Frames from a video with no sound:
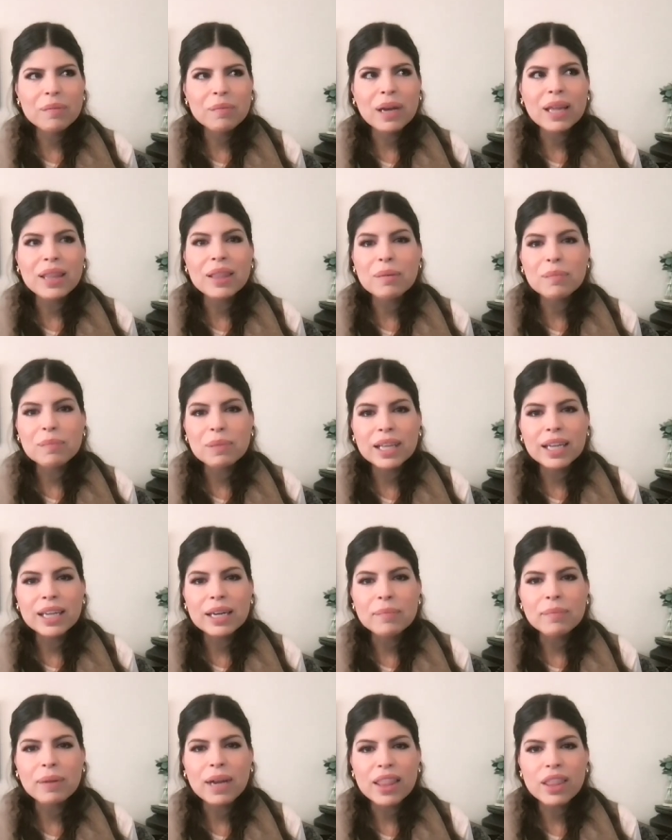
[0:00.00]
blood
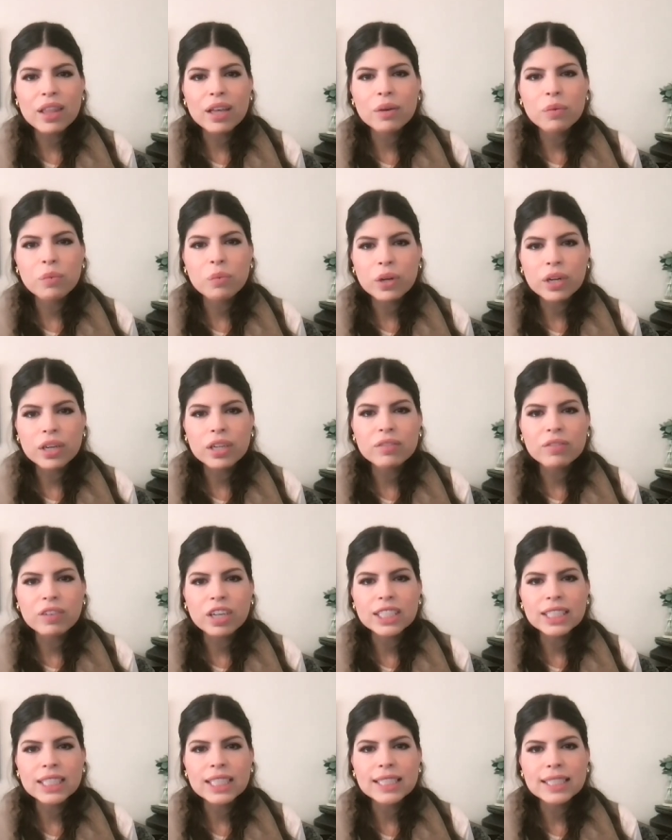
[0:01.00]
and by the word of
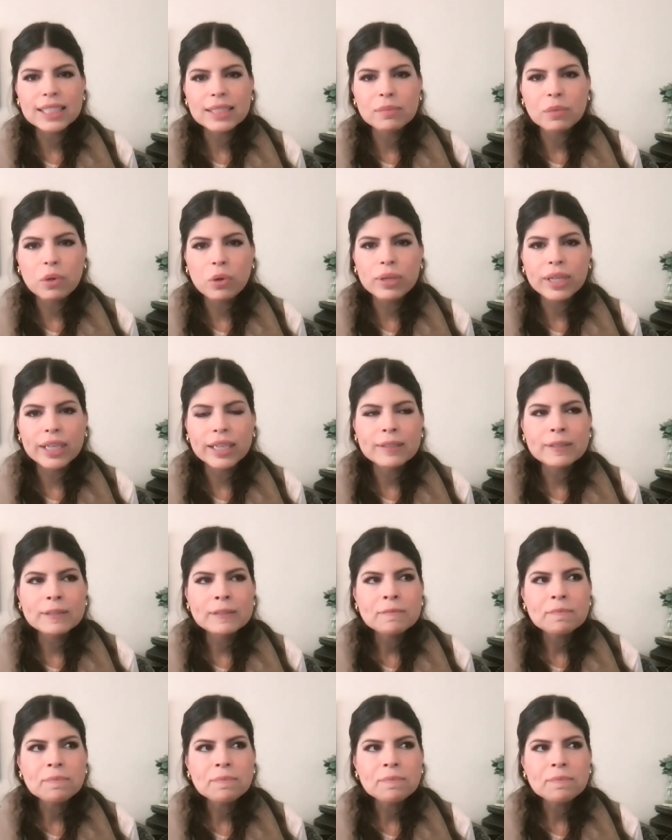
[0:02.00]
our testimony.